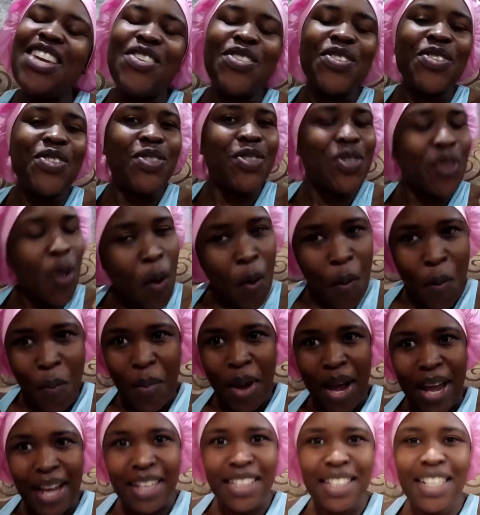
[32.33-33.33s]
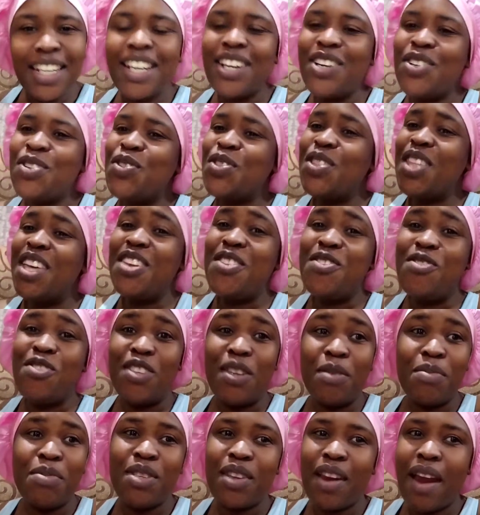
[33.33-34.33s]
so much to the new
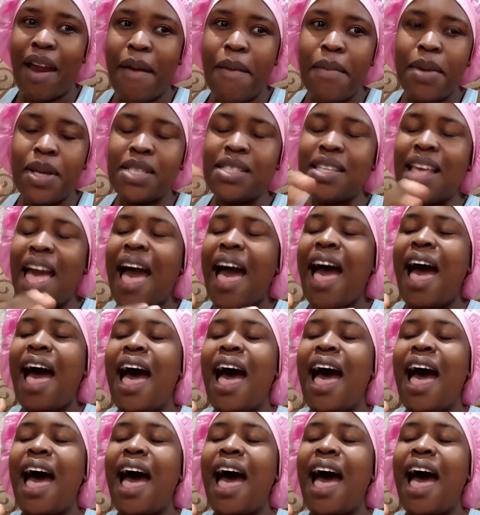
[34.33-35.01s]
subscribers.